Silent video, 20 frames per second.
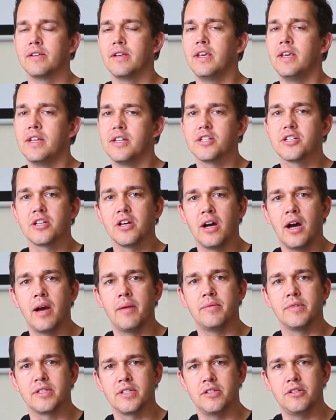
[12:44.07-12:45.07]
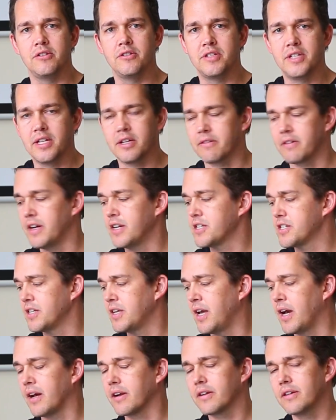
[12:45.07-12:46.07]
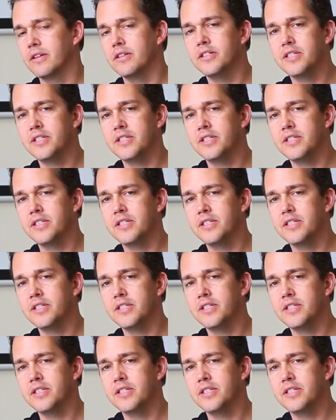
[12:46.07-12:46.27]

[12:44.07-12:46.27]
each time there's a new generation out.